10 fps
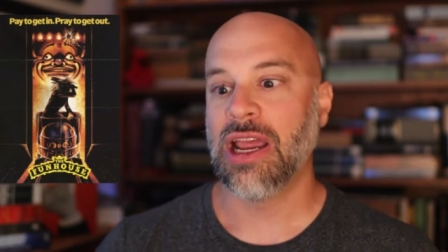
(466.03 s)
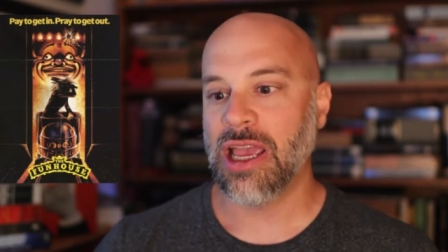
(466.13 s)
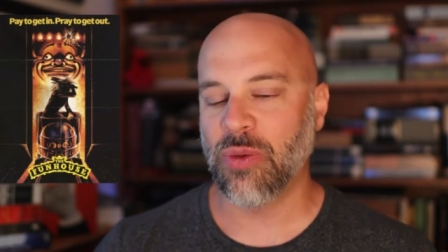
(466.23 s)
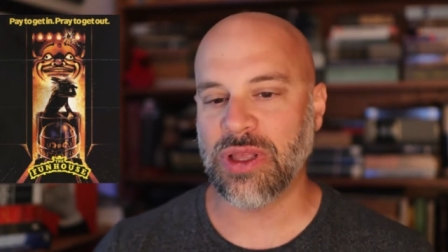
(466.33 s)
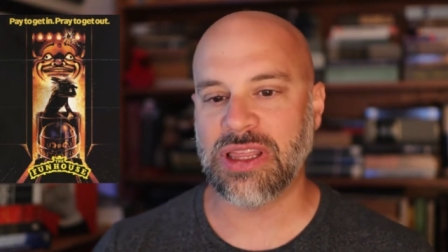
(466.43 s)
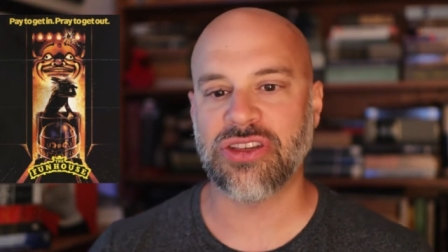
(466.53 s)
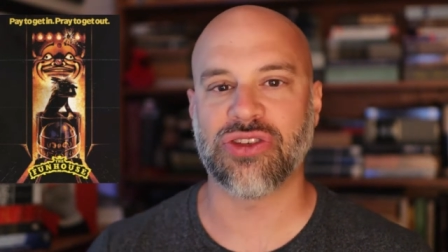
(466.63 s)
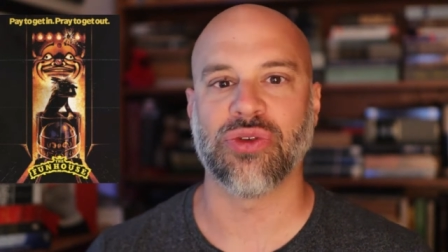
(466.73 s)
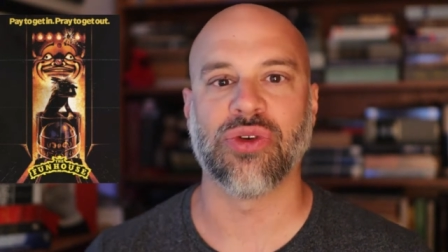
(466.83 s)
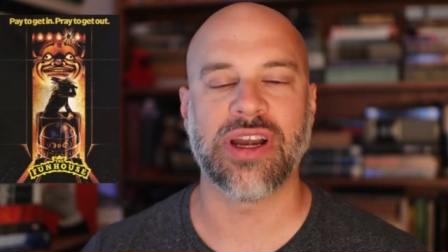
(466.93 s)
and what this
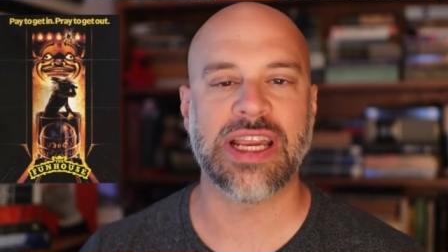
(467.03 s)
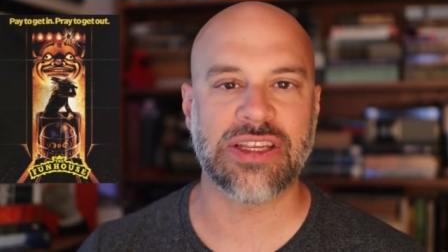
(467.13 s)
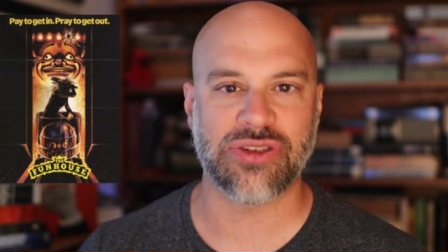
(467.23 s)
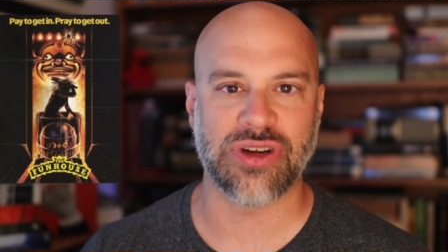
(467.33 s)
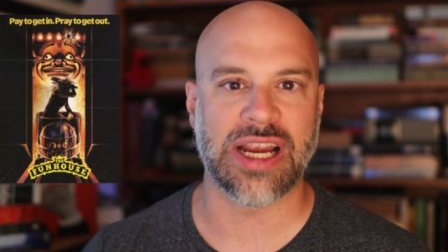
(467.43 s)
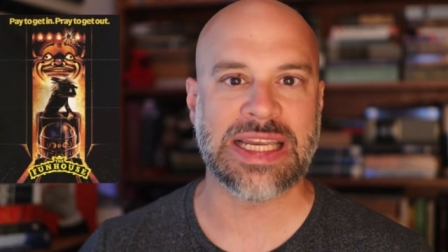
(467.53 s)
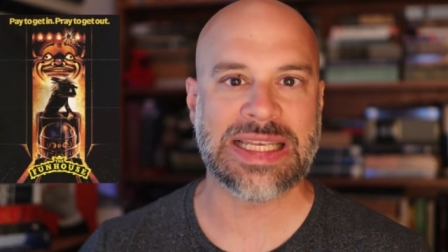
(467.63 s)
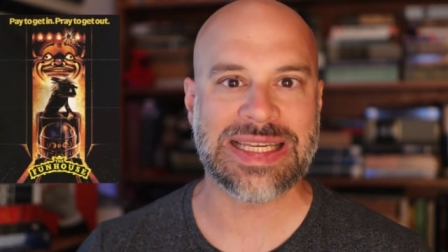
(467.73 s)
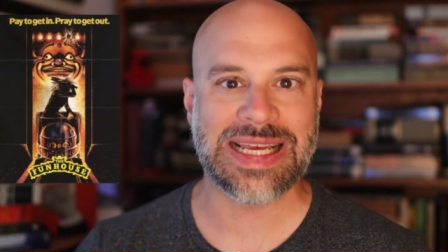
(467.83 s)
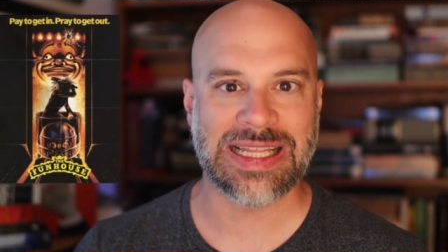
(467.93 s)
story is trying to
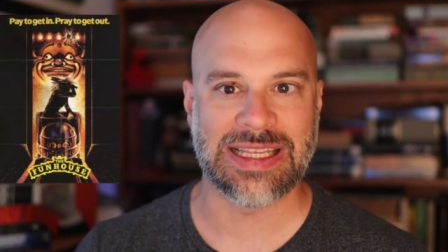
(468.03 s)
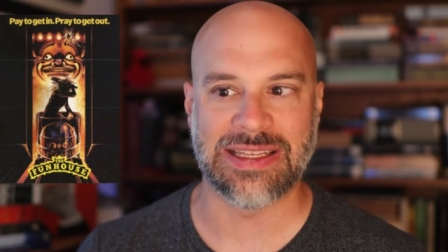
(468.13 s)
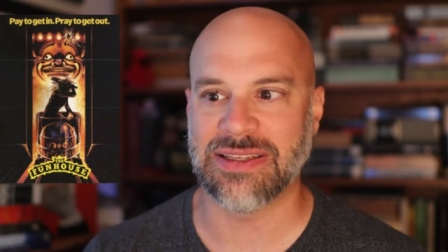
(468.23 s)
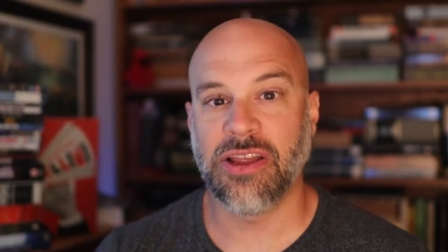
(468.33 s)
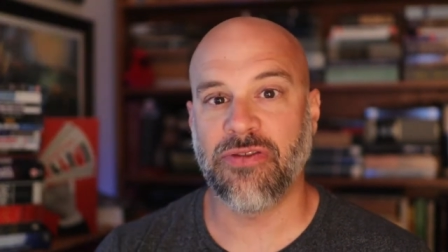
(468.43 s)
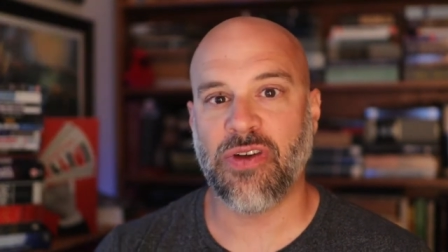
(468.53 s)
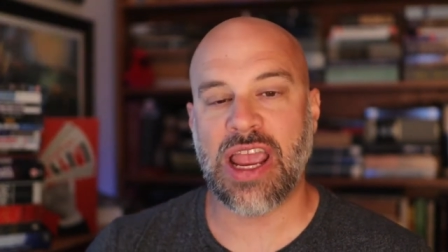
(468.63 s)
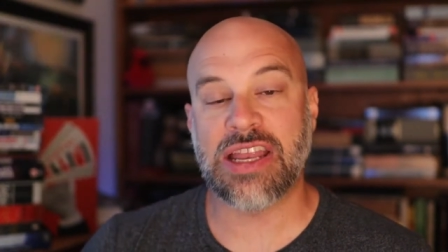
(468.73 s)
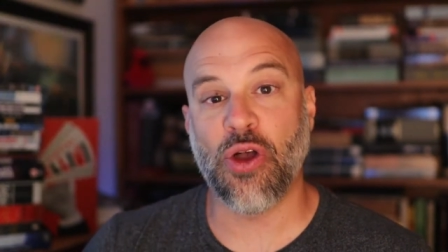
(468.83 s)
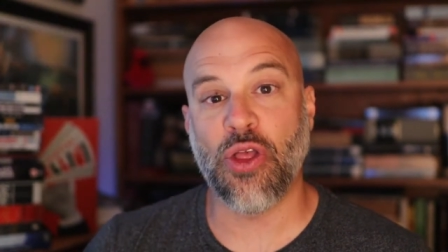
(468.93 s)
tell us. Therefore,
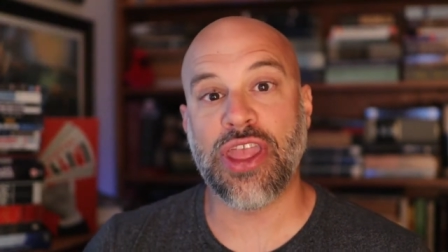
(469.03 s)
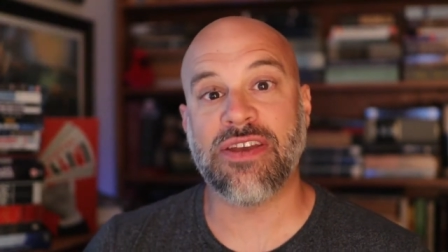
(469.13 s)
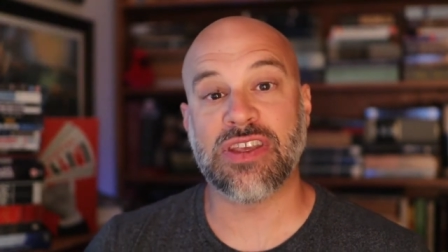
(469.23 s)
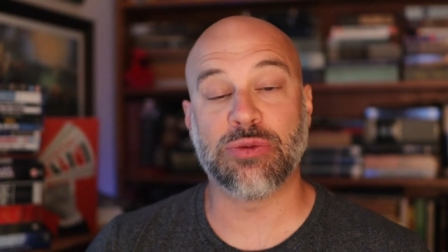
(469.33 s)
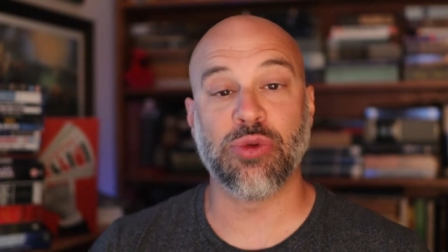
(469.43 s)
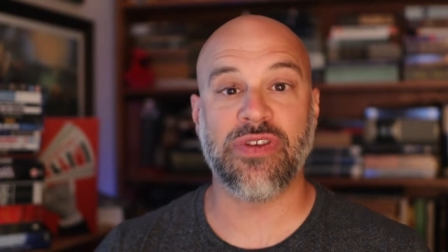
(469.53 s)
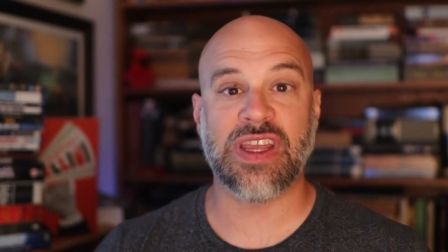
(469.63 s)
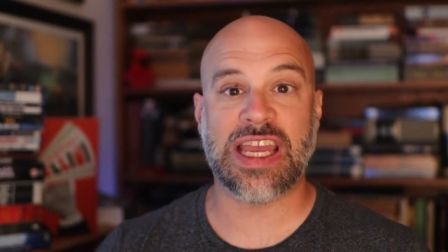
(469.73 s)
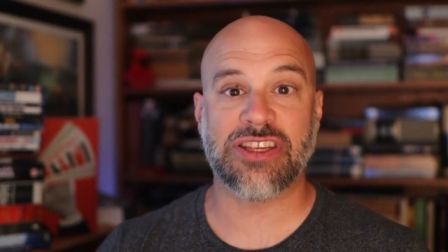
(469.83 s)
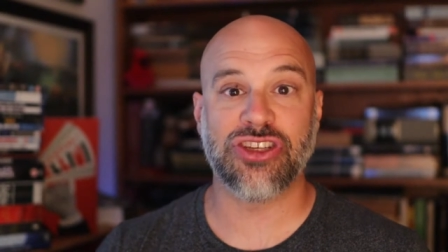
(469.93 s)
I don't think of this
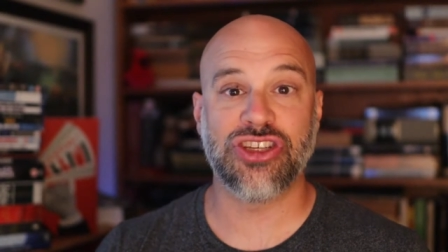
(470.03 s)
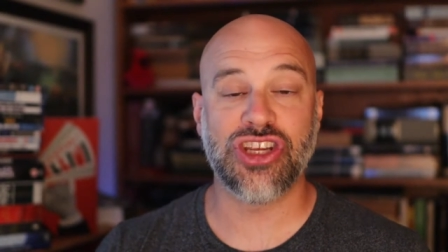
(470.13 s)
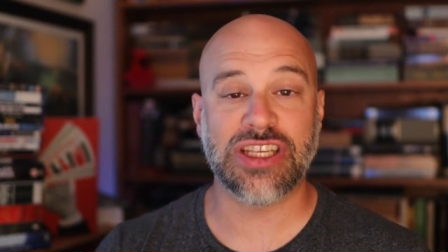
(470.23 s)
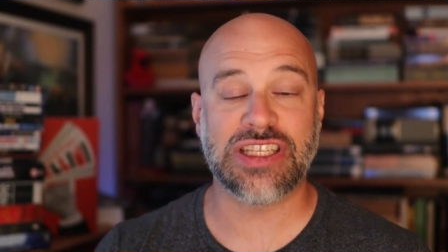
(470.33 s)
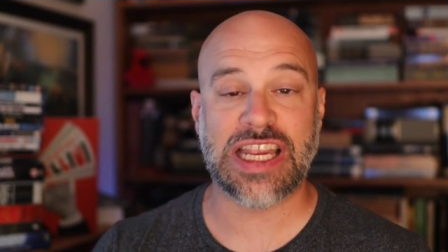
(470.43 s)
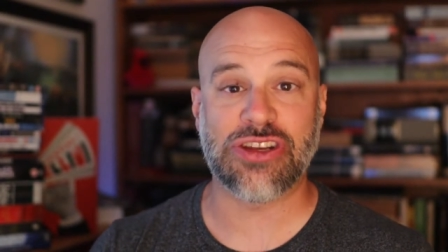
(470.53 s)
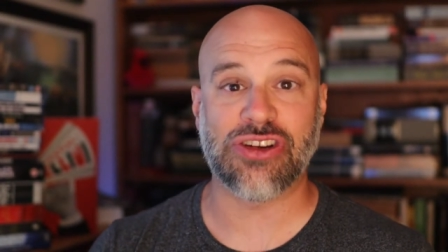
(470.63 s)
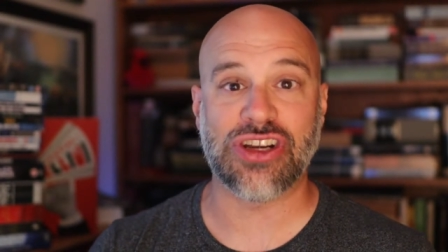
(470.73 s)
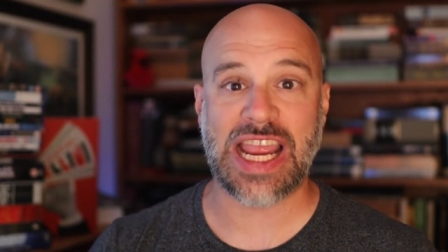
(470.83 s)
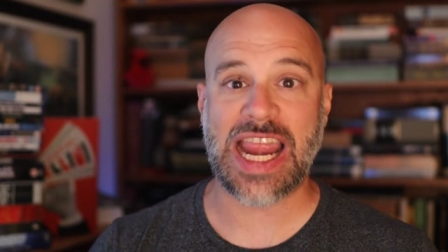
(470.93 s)
movie as just
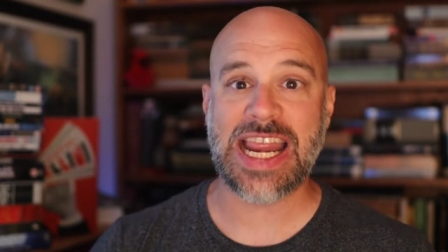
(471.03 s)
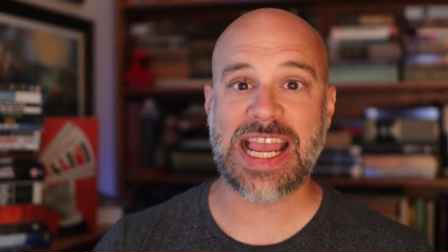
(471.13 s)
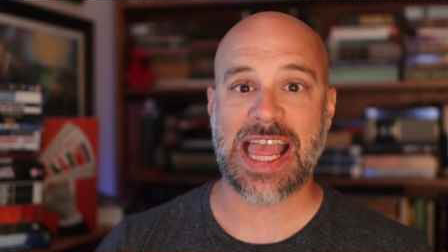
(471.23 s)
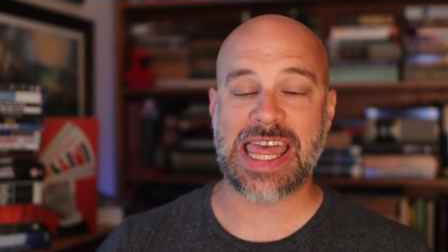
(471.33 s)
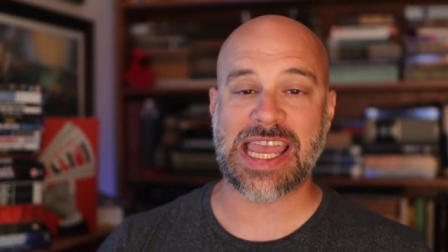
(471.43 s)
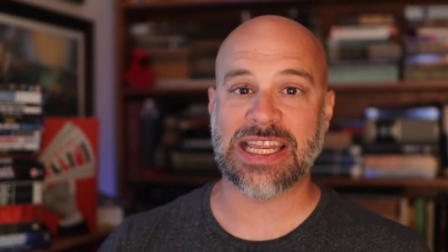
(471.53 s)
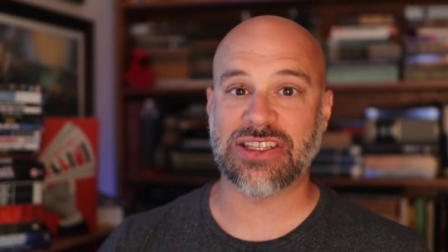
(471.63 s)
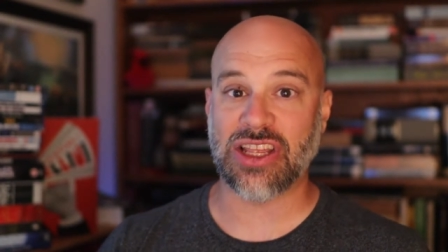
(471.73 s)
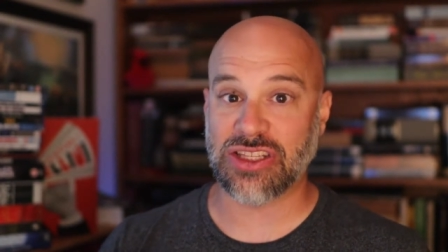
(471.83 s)
entertaining. I think it's